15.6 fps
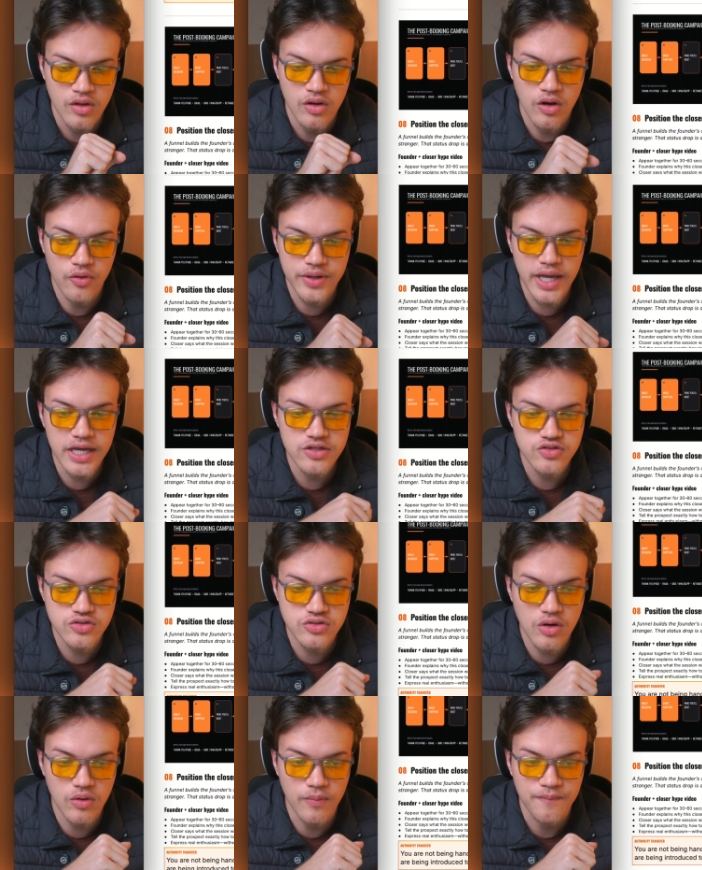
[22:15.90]
Okay,
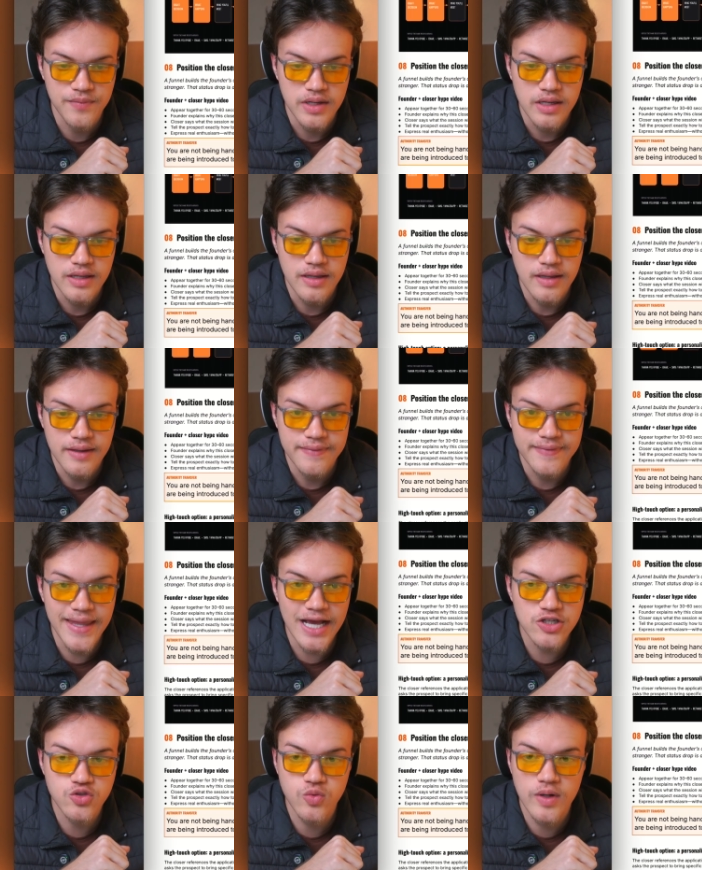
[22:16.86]
so
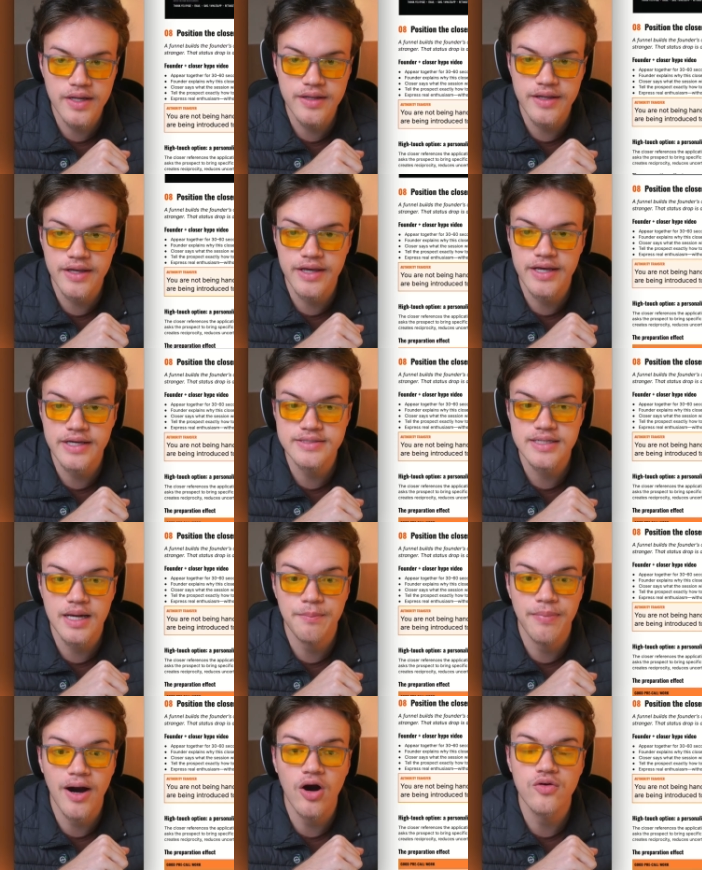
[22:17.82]
next one is
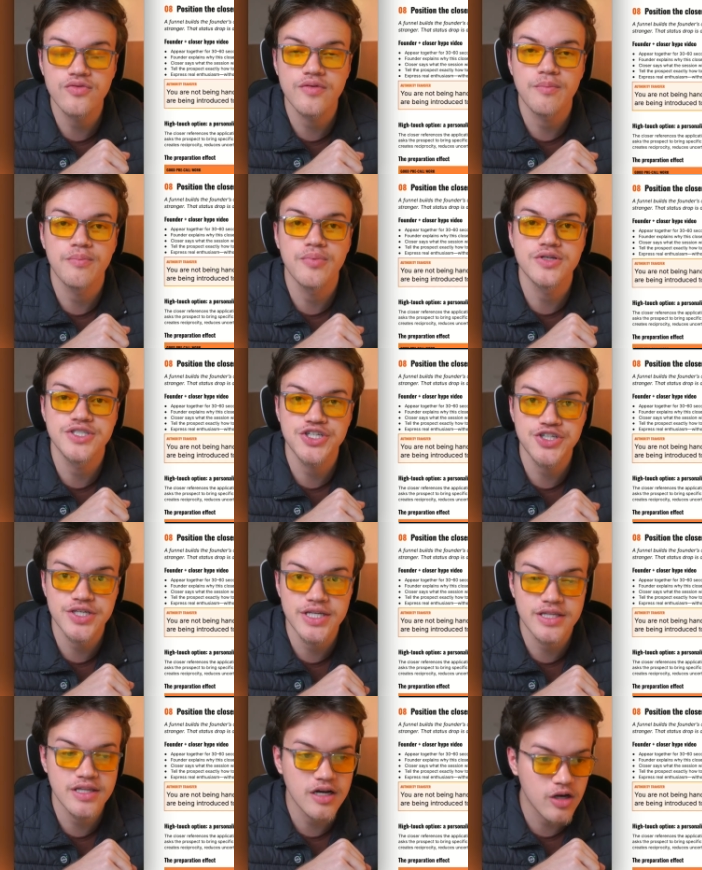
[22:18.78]
about
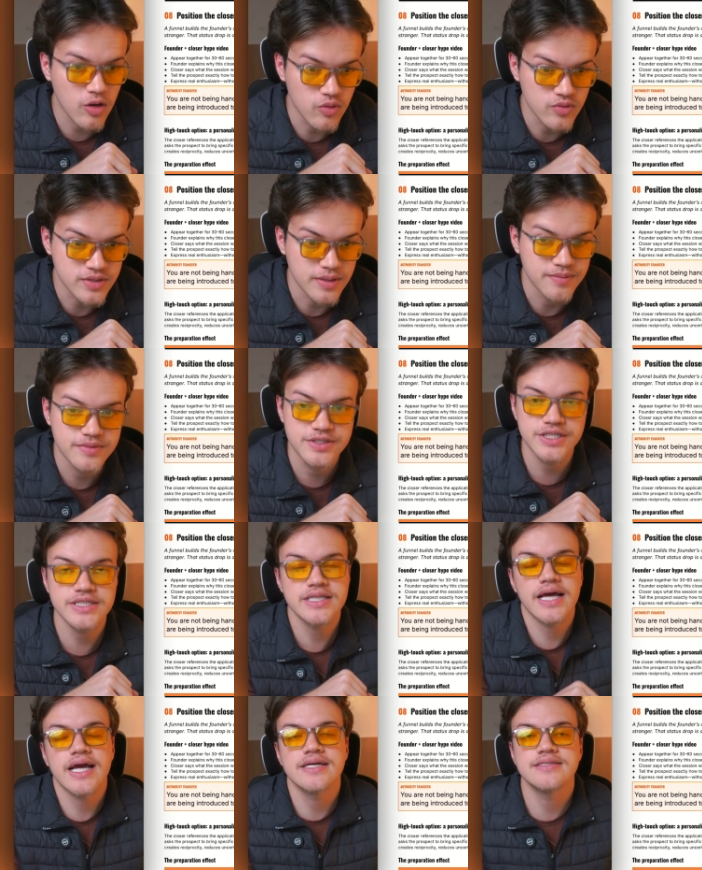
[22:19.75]
positioning the closer. Just
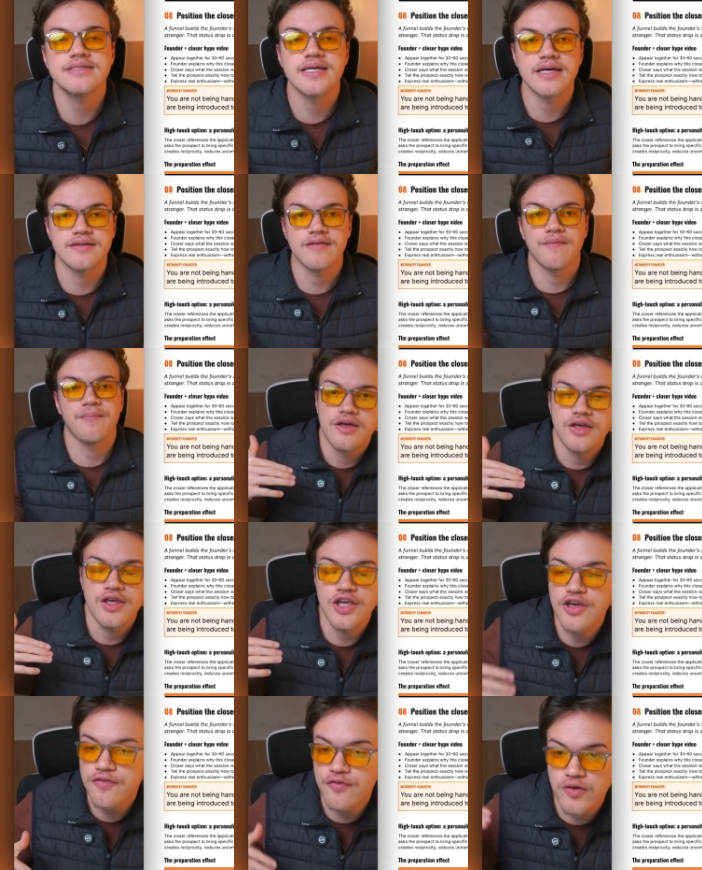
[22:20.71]
like I said,
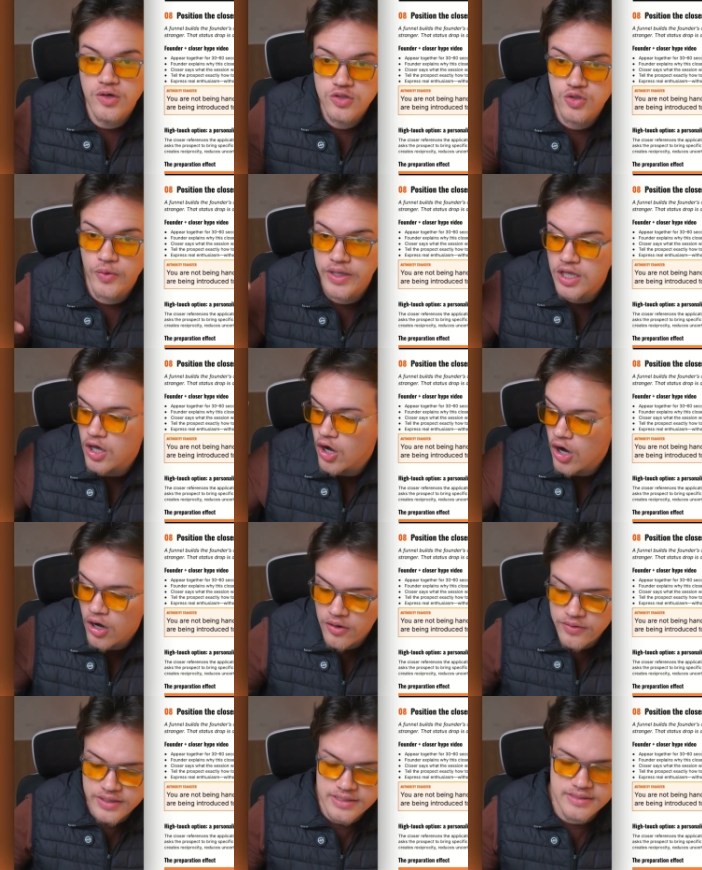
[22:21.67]
if you're doing
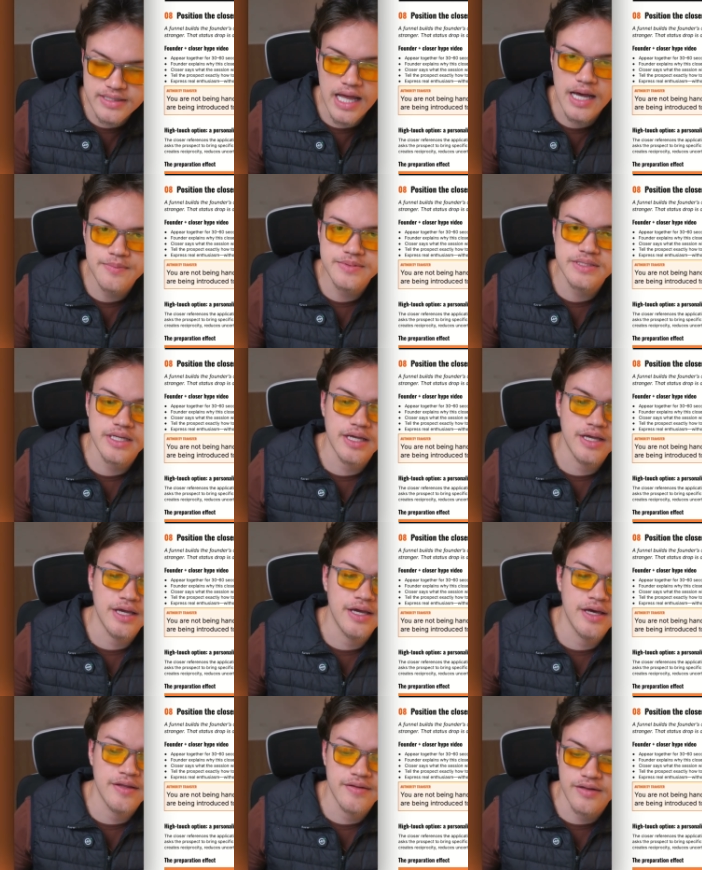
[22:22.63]
all these steps
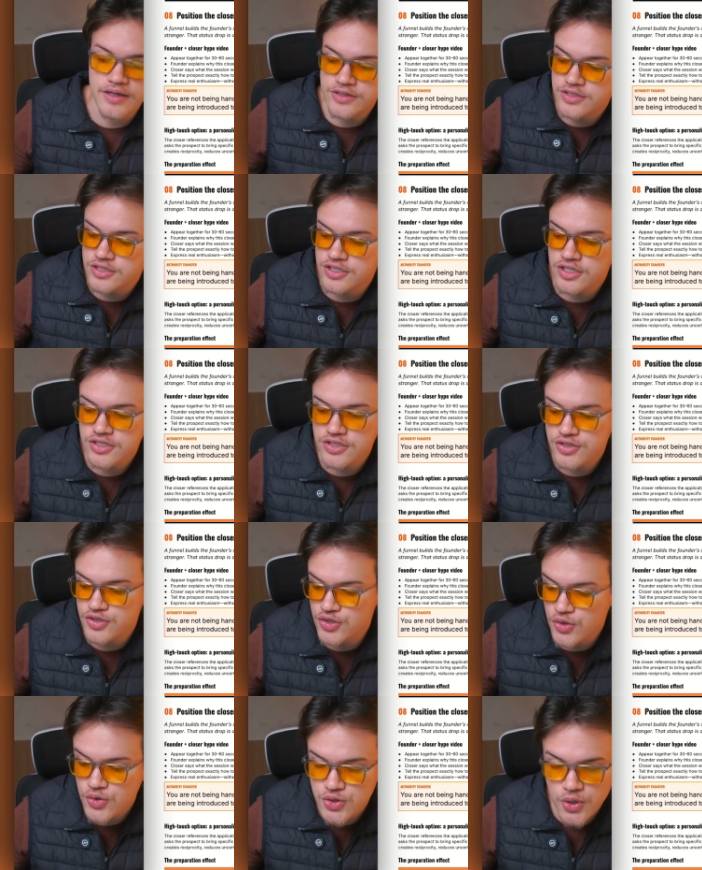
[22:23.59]
and it's just
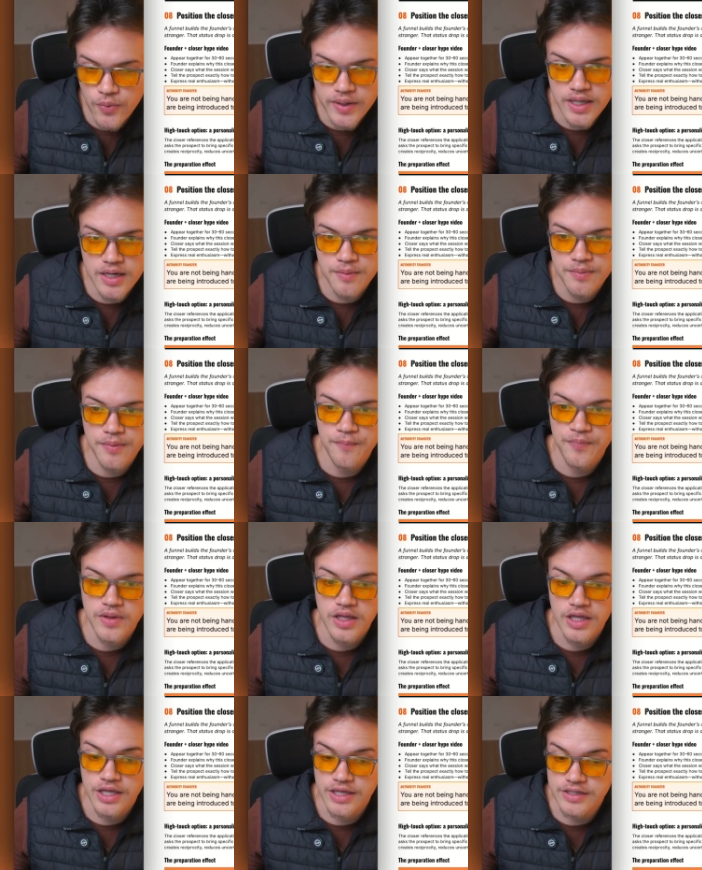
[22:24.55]
you showing up,
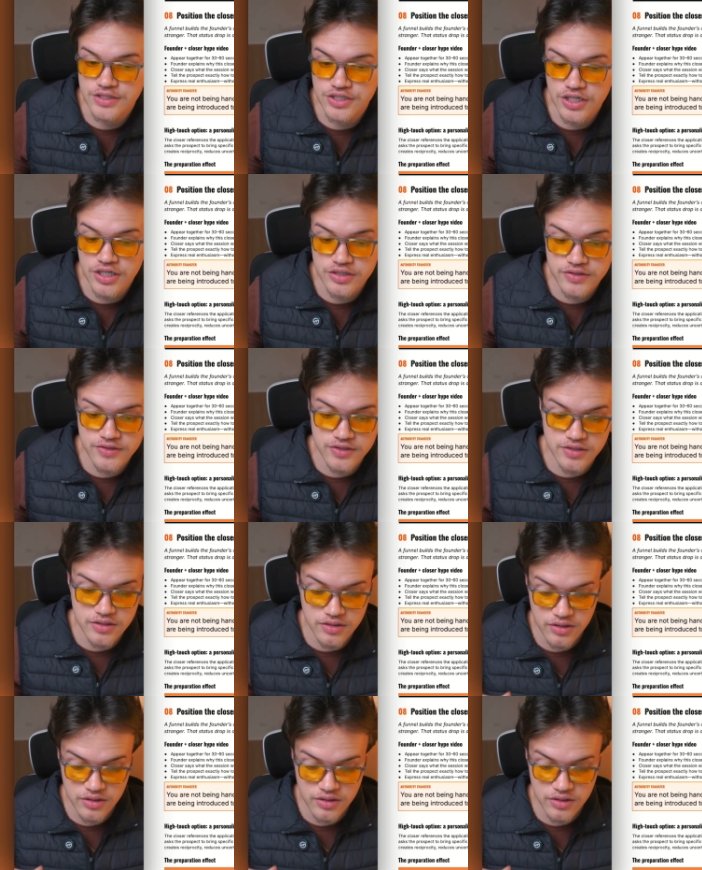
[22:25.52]
it's just